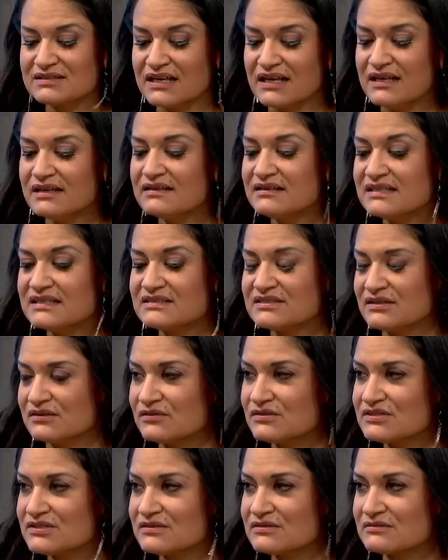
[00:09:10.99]
and these
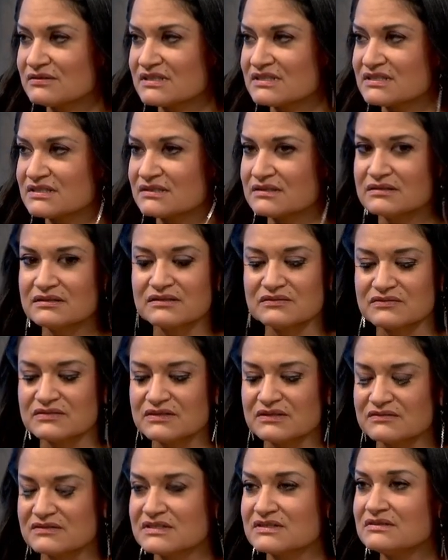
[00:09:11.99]
younger generation of,
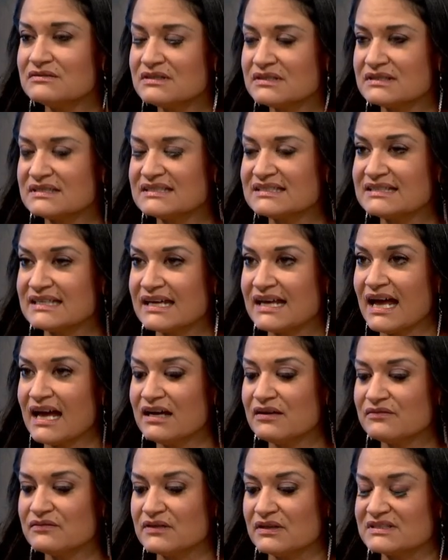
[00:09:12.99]
of students, they
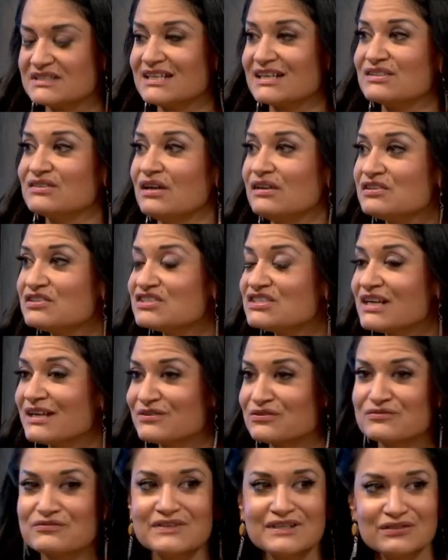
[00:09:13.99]
have technology at
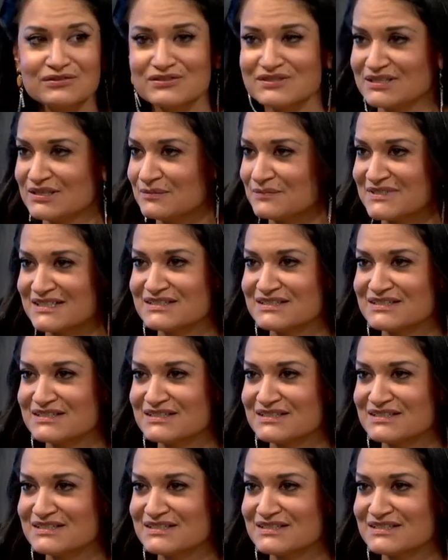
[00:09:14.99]
their fingertips.